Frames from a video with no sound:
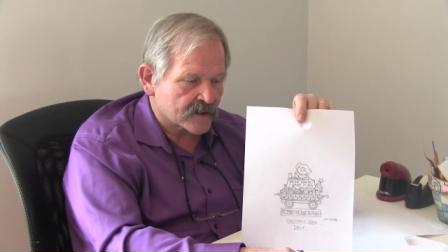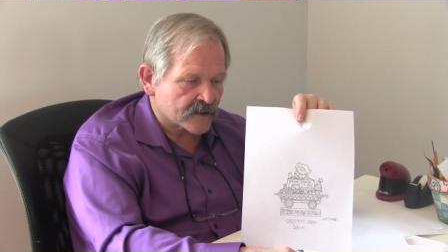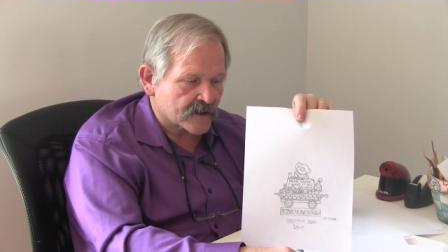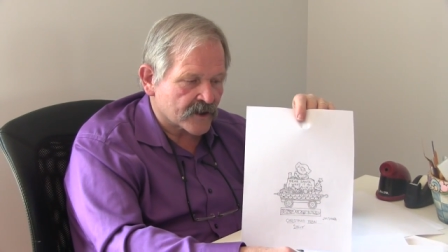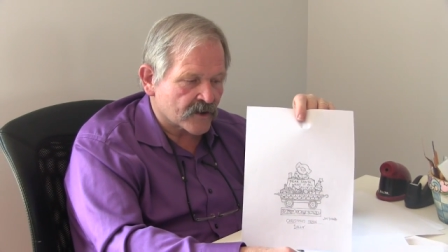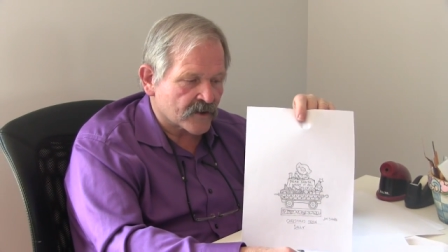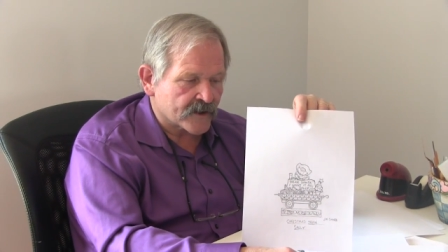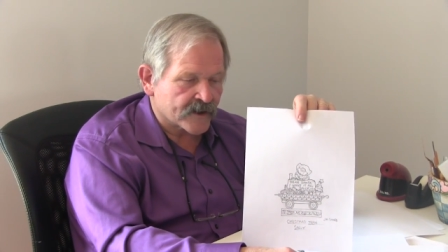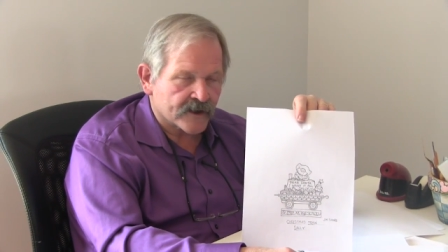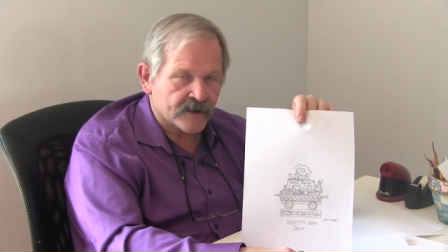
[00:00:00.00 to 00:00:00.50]

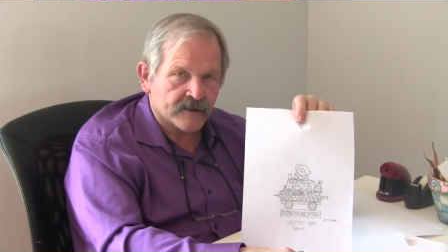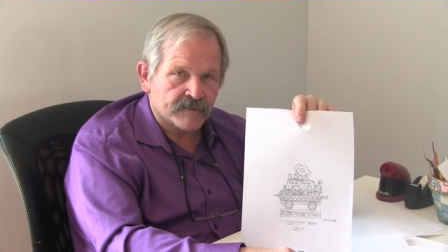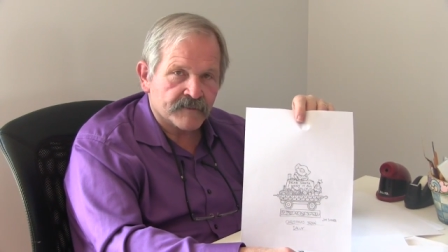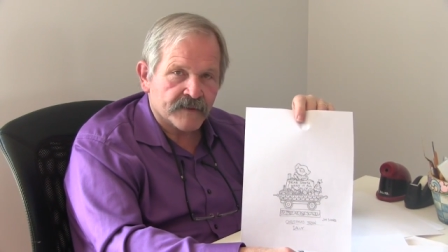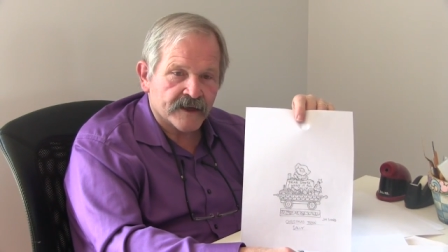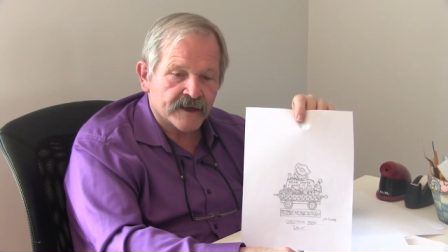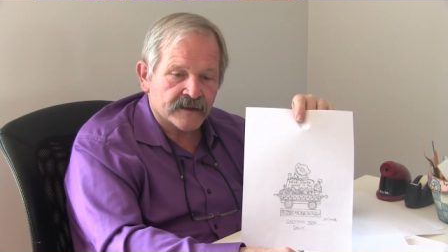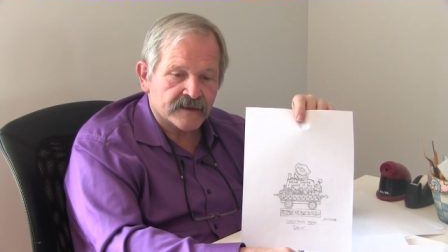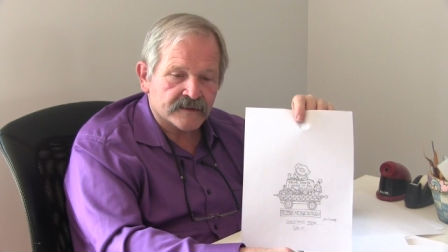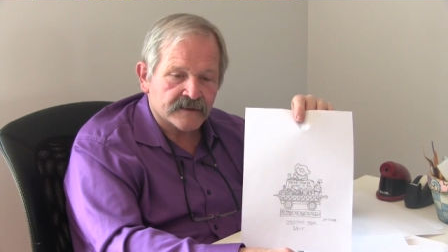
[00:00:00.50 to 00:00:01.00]
going here, it
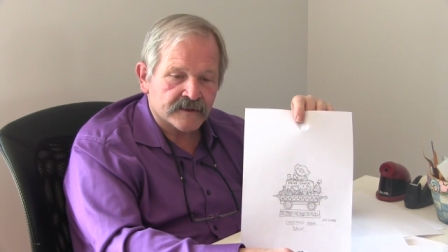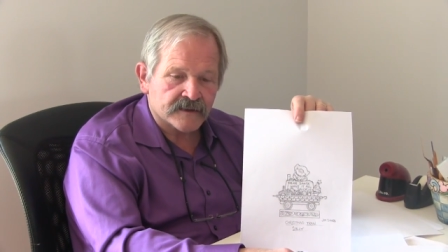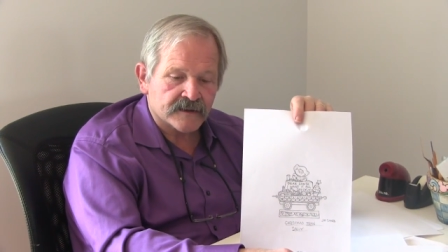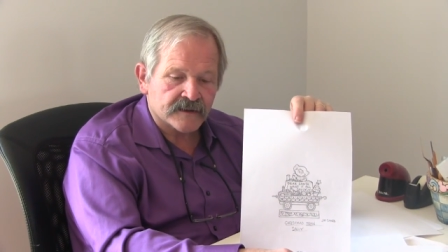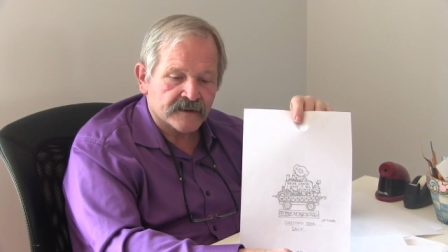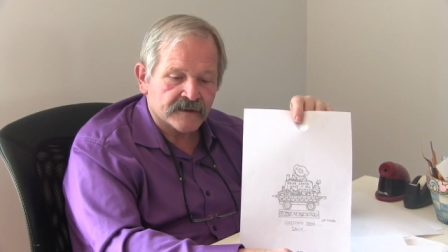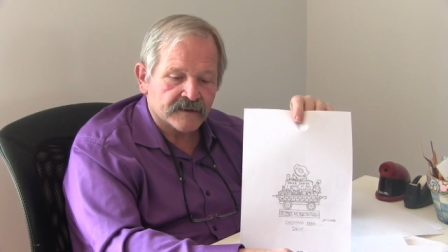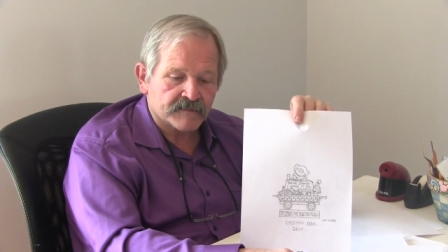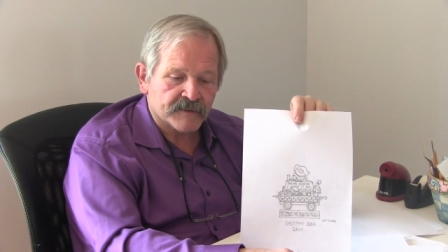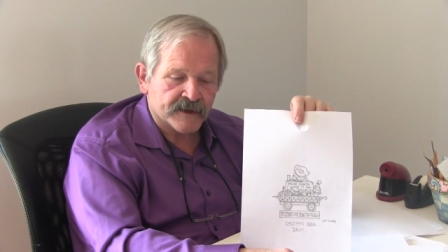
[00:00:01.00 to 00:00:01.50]
makes
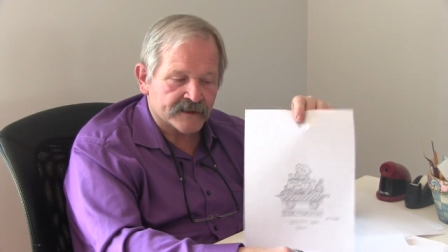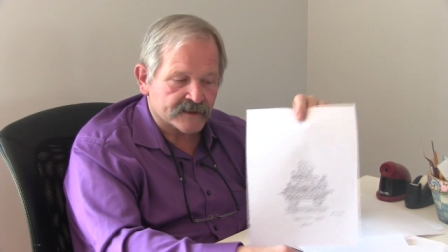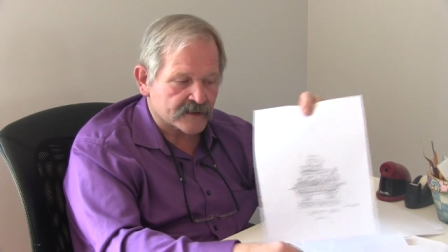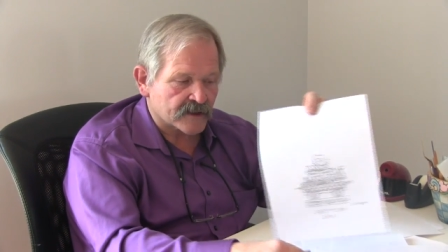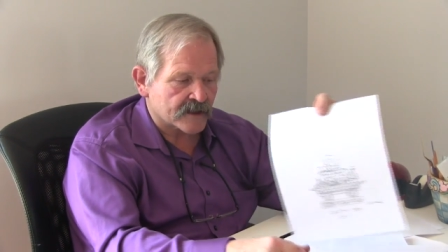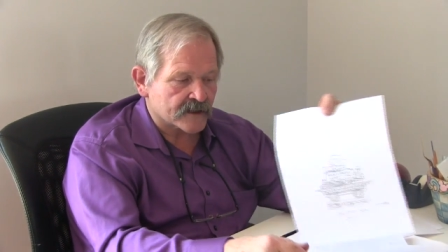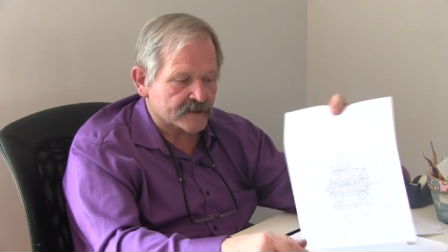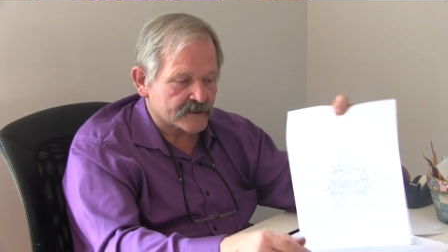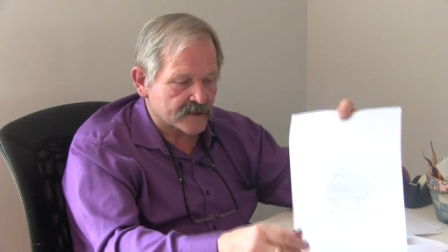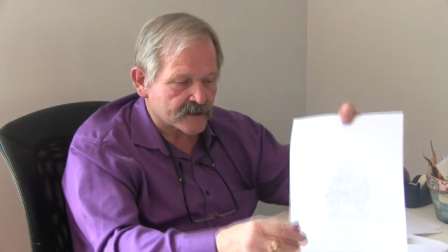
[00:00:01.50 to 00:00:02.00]
a
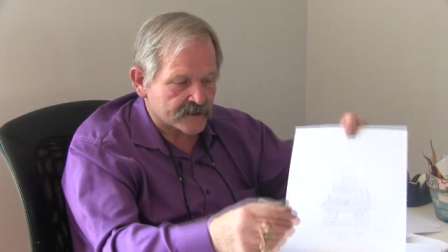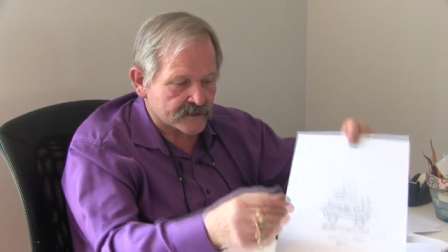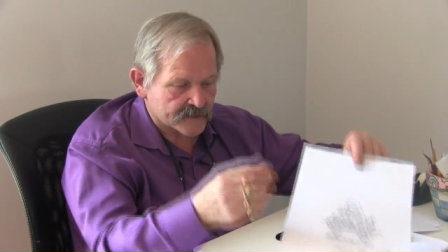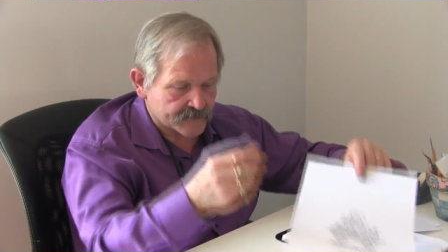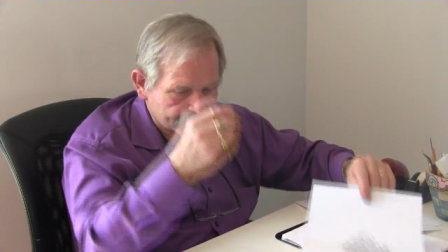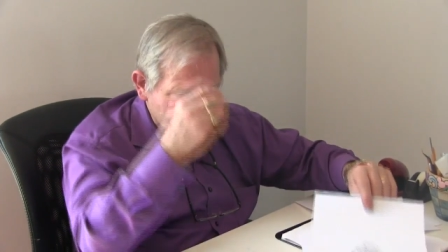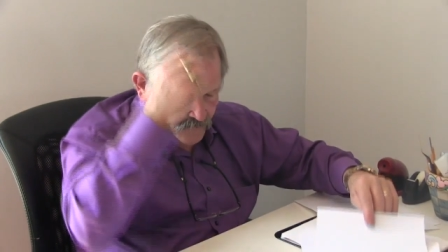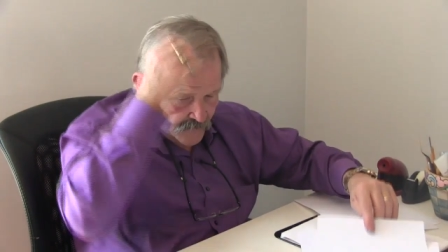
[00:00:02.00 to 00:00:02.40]
lot of sense.